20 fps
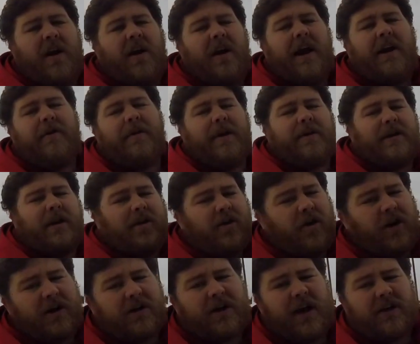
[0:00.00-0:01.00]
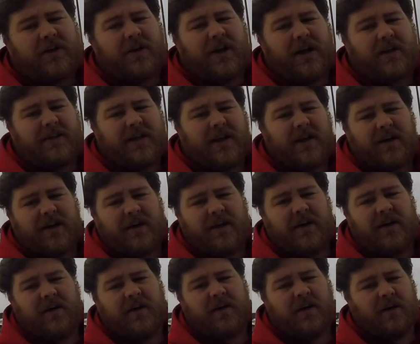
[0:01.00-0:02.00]
Anyways, I'll go ahead and talk to you guys later.
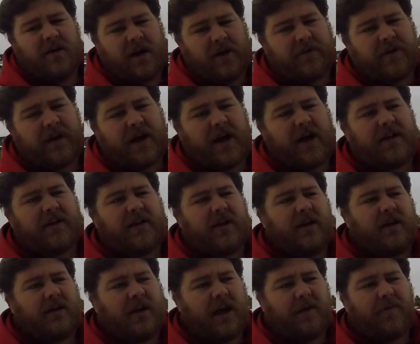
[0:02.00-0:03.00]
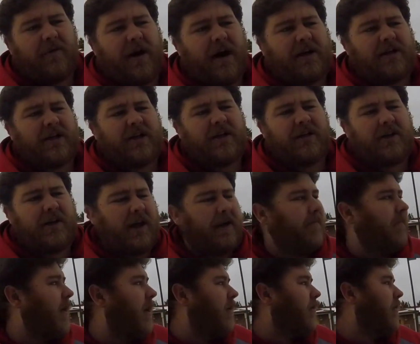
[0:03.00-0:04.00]
Love you guys. Keep watching.
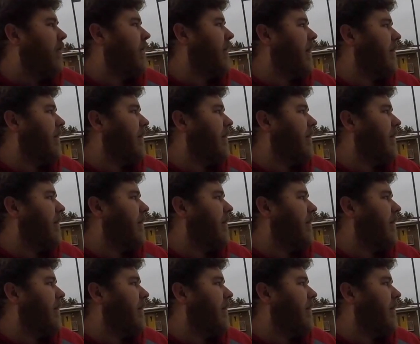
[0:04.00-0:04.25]
Keep following.